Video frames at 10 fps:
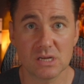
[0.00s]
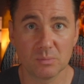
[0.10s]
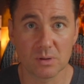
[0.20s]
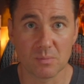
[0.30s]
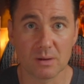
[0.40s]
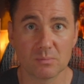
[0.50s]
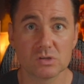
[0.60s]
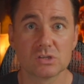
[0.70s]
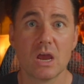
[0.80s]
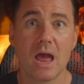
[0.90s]
assembly
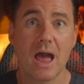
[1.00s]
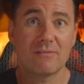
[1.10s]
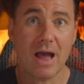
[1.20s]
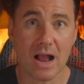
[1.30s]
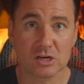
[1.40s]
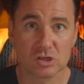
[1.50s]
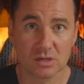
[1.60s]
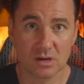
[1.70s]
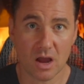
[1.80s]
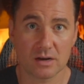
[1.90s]
members have
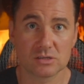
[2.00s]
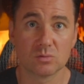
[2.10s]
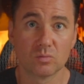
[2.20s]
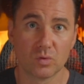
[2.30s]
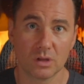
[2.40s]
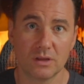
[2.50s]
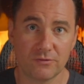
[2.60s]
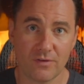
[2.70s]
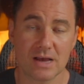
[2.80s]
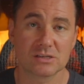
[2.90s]
actually gotten some really
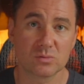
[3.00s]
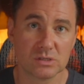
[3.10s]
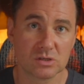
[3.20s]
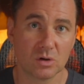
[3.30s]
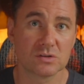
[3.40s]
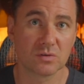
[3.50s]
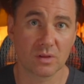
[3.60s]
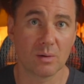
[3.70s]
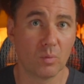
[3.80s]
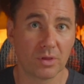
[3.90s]
fast results
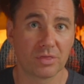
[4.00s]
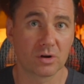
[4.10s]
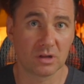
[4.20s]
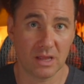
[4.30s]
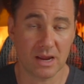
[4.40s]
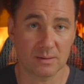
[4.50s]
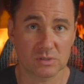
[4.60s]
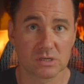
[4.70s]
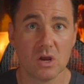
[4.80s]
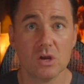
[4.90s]
for them with their
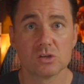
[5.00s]
claims.